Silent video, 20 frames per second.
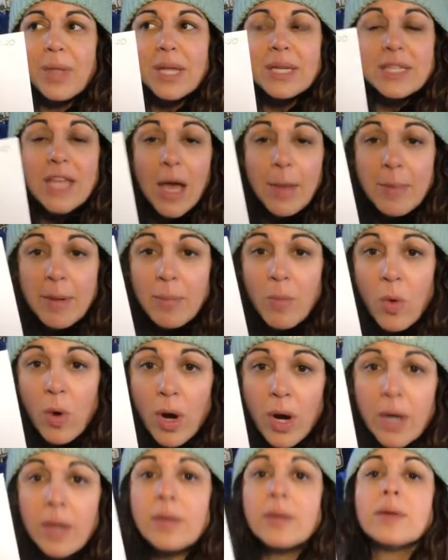Tell me
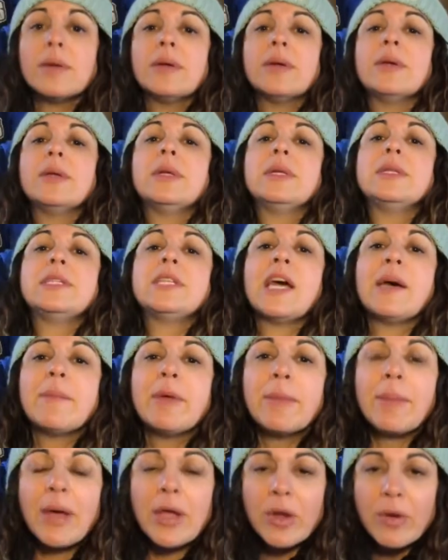more. Tell me
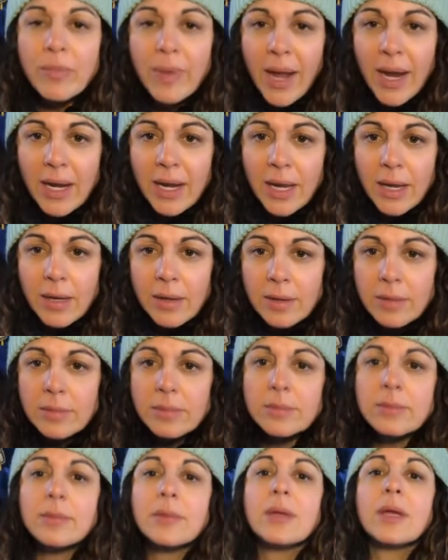about your writing.
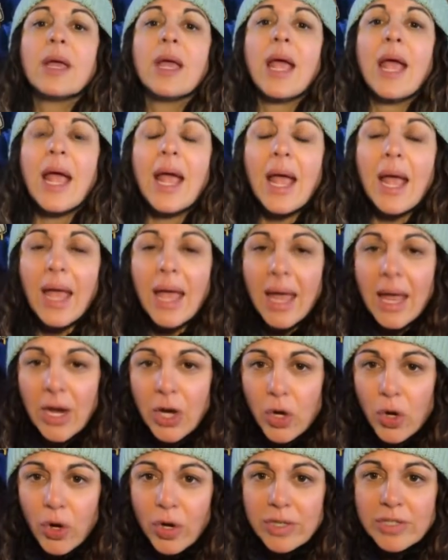
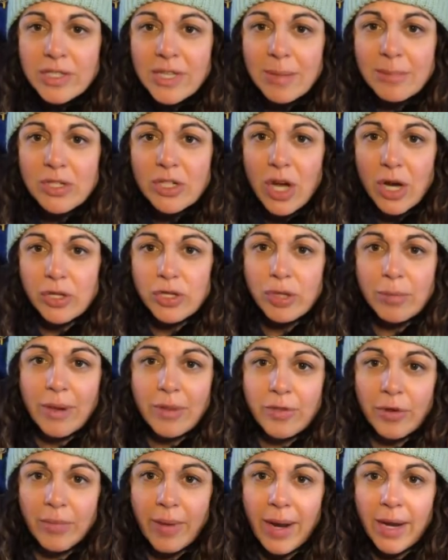Encourage them to talk to you
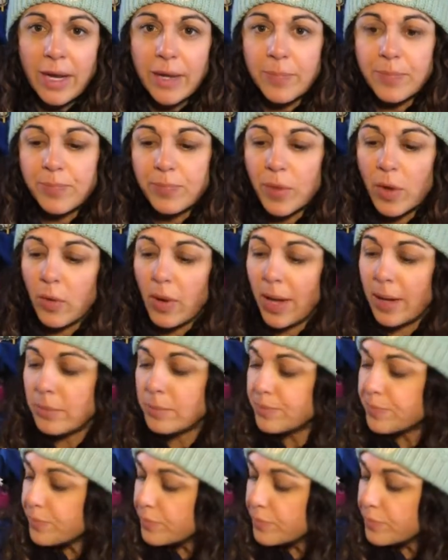about their writing. Okay?